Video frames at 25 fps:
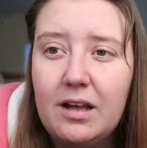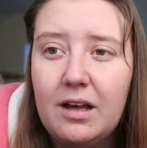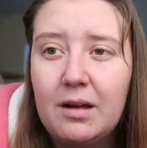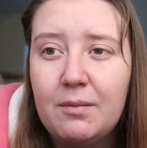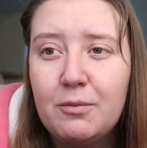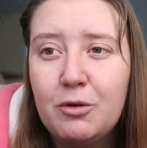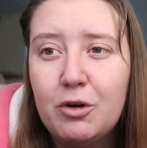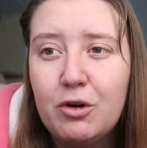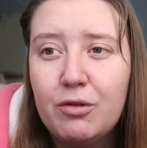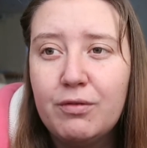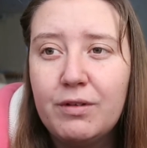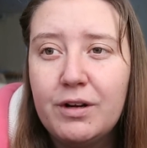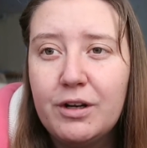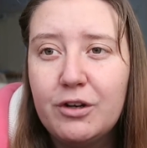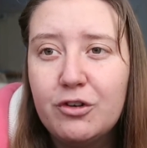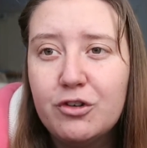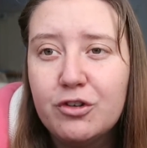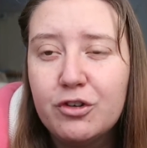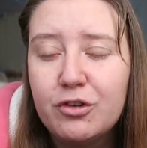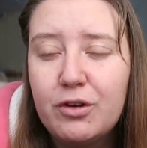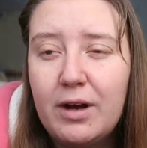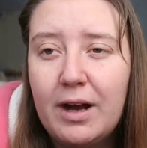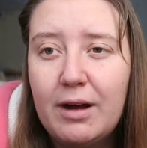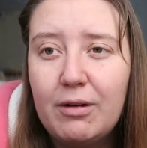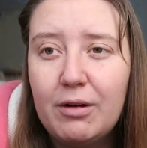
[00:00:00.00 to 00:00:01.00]
I'm not really
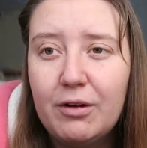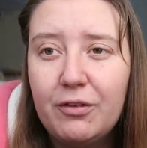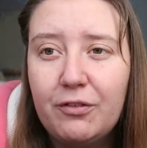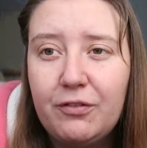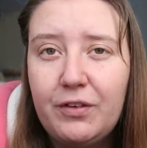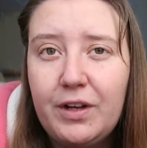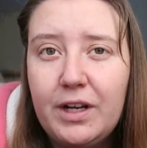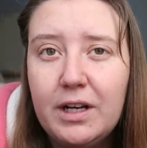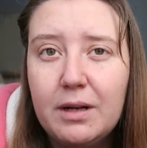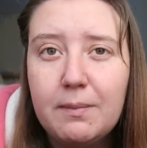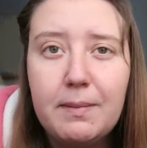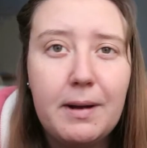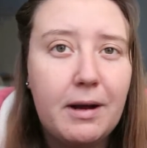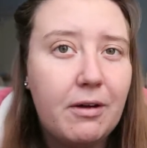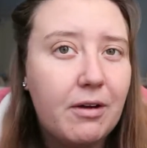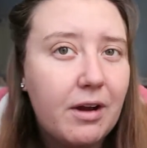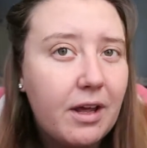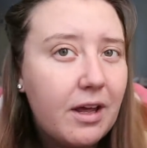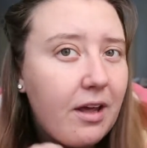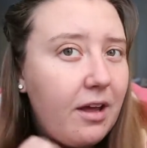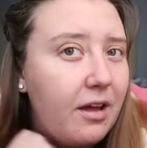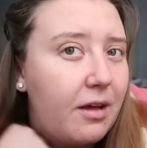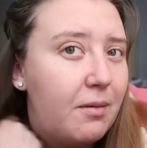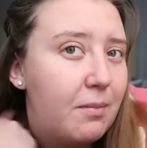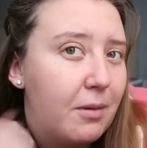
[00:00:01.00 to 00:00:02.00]
sure how I feel about
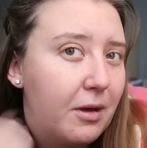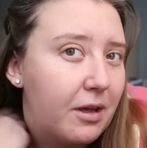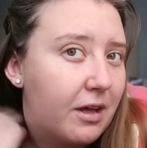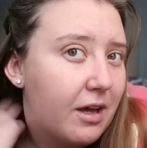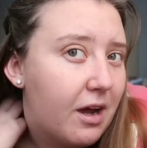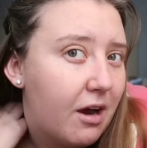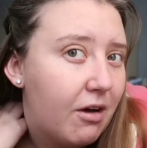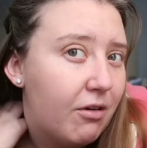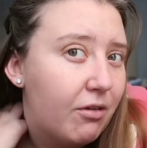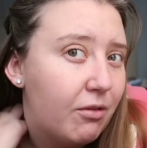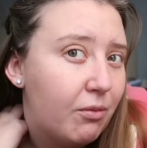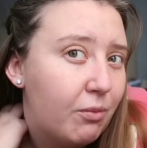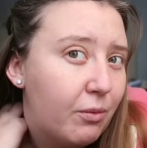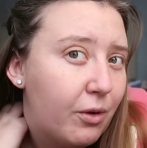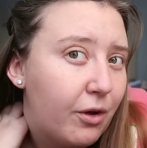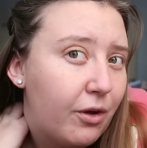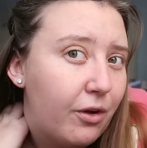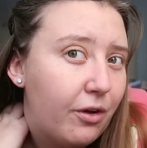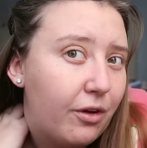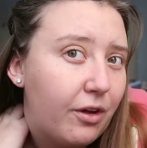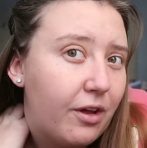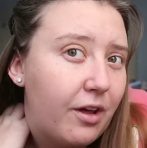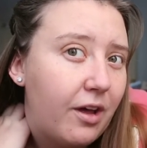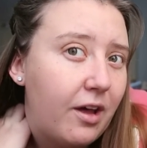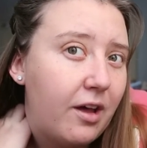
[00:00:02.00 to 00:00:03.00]
it at my current
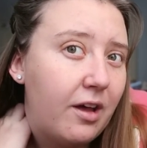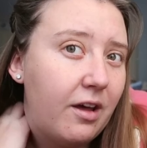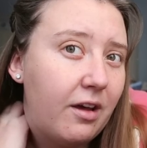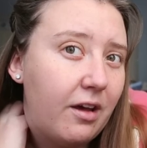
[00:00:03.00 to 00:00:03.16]
work.